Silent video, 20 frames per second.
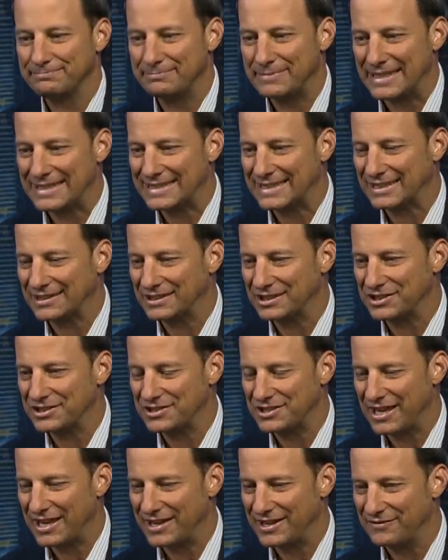basically
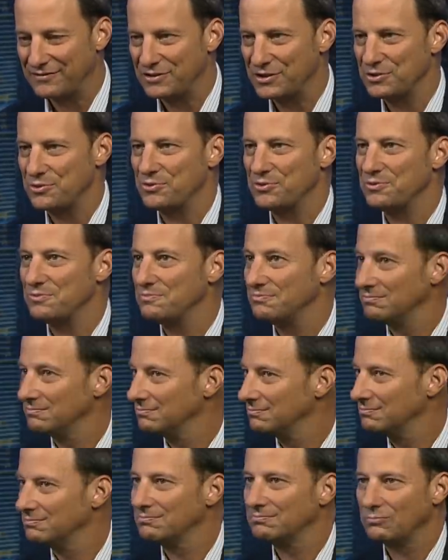said if you
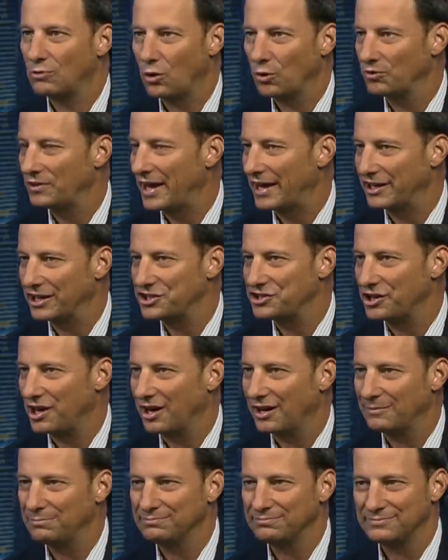hold down a
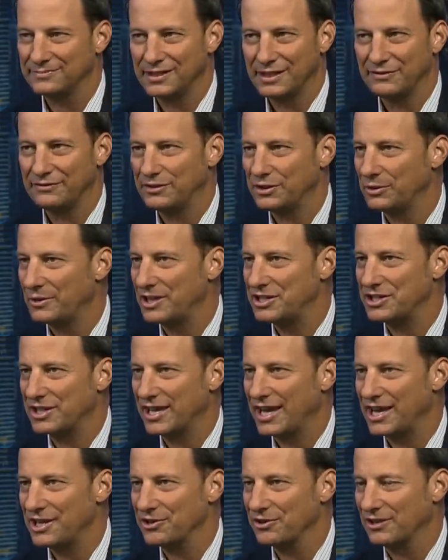job, if you
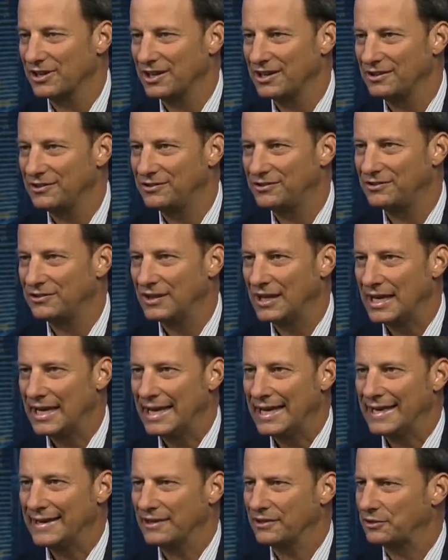educate your kids,
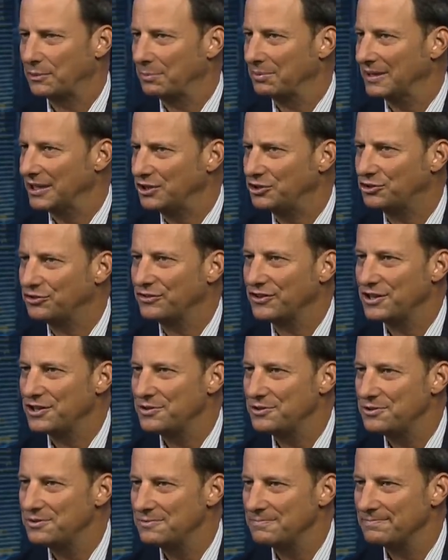there's a place for
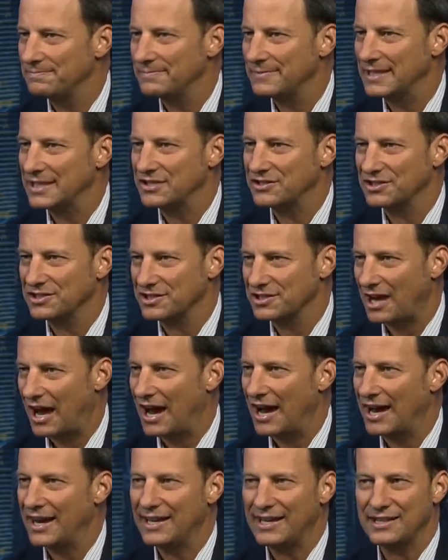you in
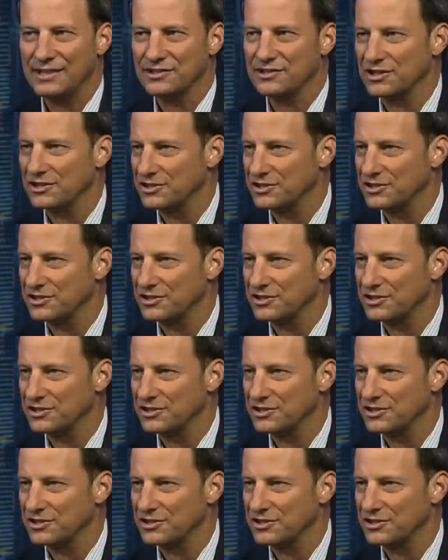society, there's a